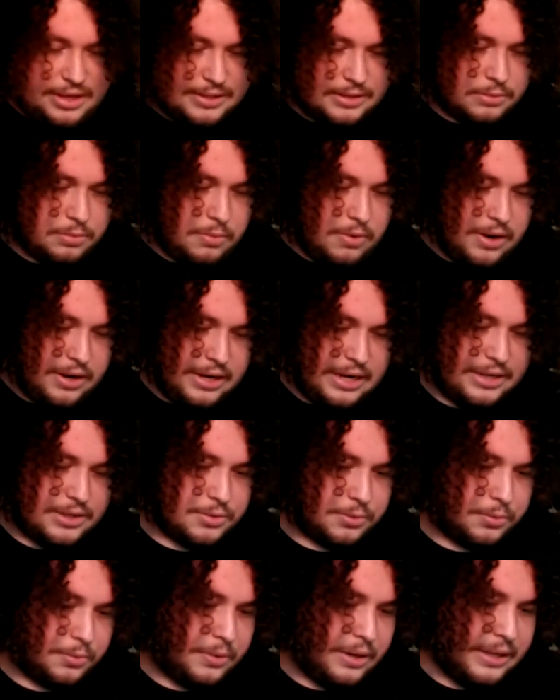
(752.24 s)
this one is
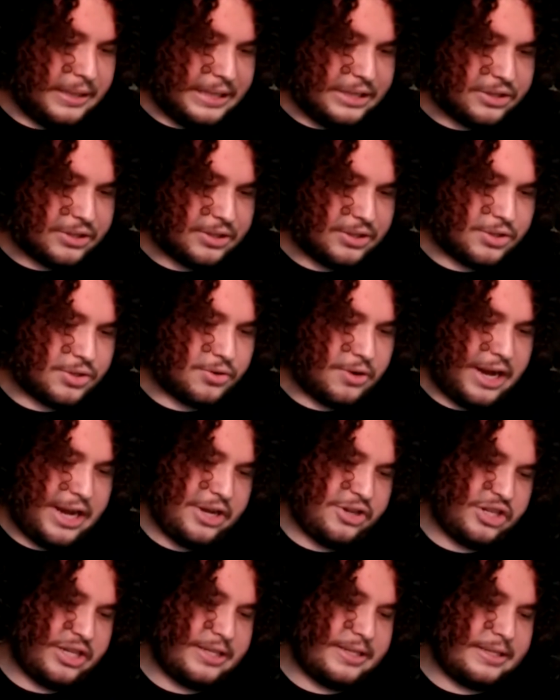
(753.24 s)
really just
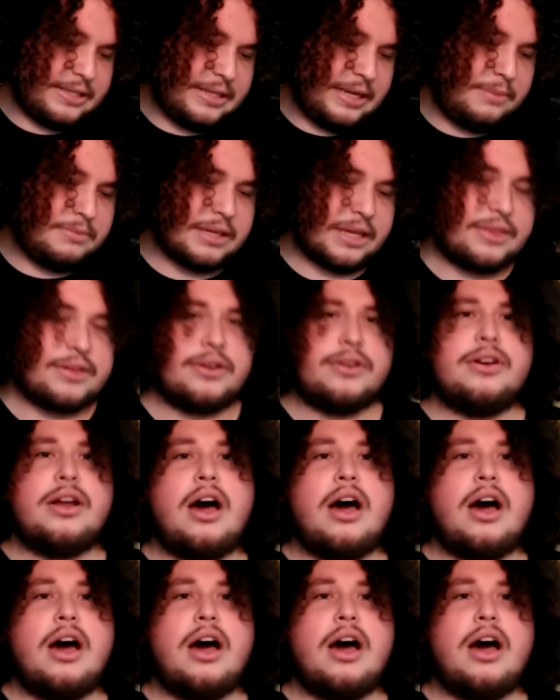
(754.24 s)
strange. It seems like they